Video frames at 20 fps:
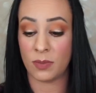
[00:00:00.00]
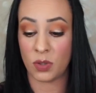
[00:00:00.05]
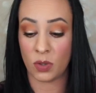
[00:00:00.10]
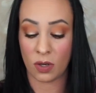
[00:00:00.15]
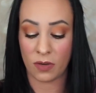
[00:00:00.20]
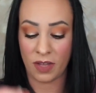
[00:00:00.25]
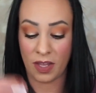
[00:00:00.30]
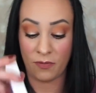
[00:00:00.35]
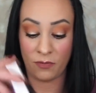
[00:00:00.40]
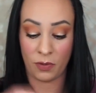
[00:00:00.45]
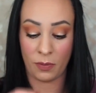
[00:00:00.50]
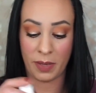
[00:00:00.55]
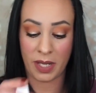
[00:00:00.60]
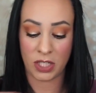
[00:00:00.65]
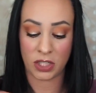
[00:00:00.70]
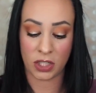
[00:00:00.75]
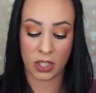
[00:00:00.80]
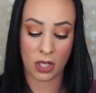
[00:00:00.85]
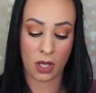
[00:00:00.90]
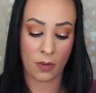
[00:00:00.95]
sort of
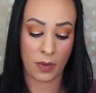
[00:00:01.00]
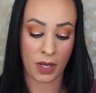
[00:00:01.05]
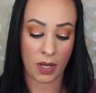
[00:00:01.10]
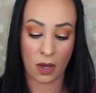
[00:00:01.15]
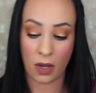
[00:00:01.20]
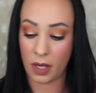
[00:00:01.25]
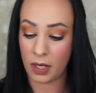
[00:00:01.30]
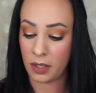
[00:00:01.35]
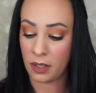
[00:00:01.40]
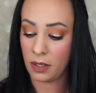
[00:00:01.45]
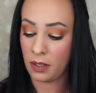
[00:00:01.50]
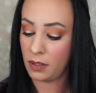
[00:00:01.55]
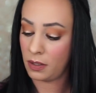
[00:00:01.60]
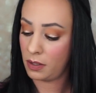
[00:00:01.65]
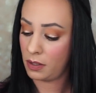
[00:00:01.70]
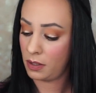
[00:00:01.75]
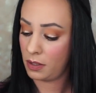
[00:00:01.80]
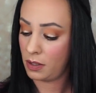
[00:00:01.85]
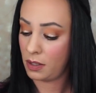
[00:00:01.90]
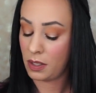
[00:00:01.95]
inflammation going on.
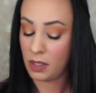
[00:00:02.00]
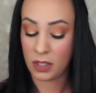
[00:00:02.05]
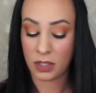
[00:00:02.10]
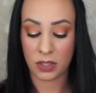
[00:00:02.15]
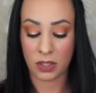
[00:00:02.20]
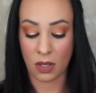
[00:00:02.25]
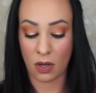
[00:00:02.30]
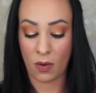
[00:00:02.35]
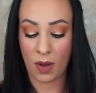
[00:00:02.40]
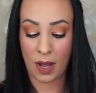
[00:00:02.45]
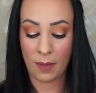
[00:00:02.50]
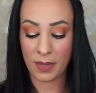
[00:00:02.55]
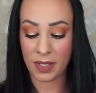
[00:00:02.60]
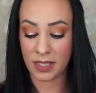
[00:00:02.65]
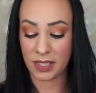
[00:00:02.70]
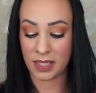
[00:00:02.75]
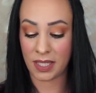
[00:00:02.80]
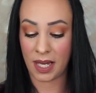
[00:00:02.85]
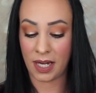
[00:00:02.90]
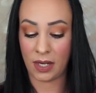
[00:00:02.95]
So I'm
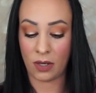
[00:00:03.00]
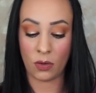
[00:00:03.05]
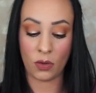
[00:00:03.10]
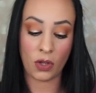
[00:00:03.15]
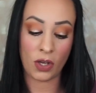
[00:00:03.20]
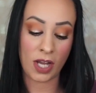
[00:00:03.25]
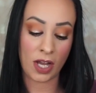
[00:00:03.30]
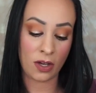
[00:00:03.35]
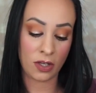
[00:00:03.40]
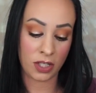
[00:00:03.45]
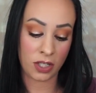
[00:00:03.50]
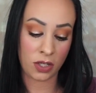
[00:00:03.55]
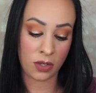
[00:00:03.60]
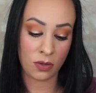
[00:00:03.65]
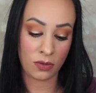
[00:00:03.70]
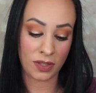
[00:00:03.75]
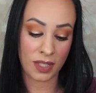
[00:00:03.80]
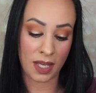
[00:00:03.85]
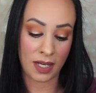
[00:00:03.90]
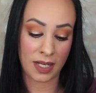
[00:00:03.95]
excited. Look how
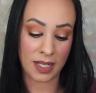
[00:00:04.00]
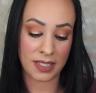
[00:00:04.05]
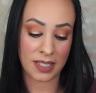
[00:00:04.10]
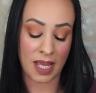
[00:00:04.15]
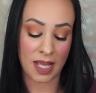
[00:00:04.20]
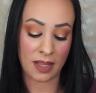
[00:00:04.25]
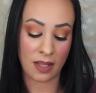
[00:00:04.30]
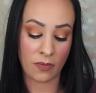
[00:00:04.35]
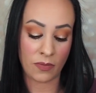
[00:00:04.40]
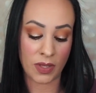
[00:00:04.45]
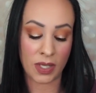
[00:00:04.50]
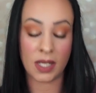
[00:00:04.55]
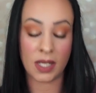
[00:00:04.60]
cute that is. I love the